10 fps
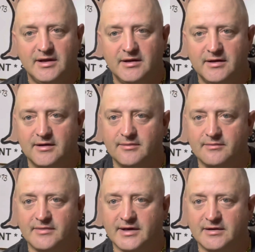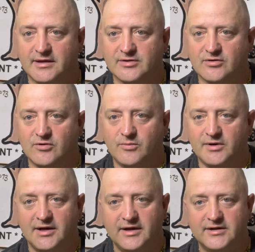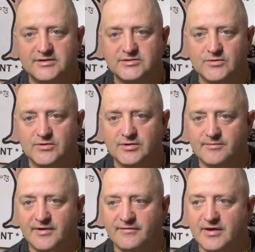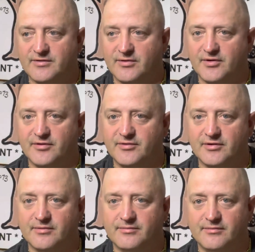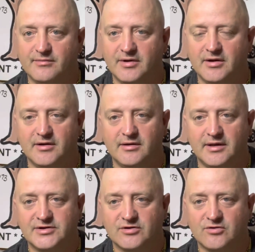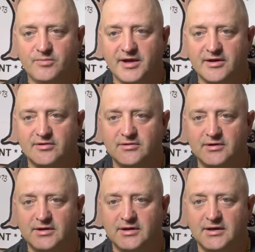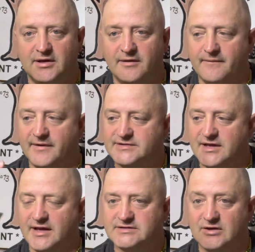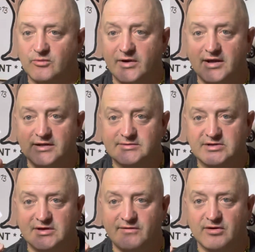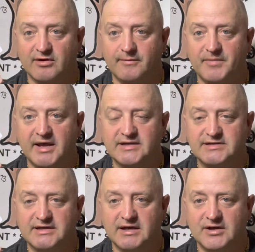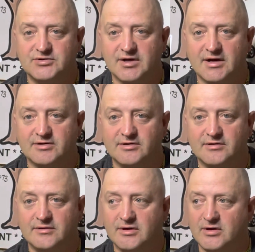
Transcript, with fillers: uh, like an electrical appliance or if they throw it on their uh, electrical panel, it's an excellent way, especially if you're an AC contractor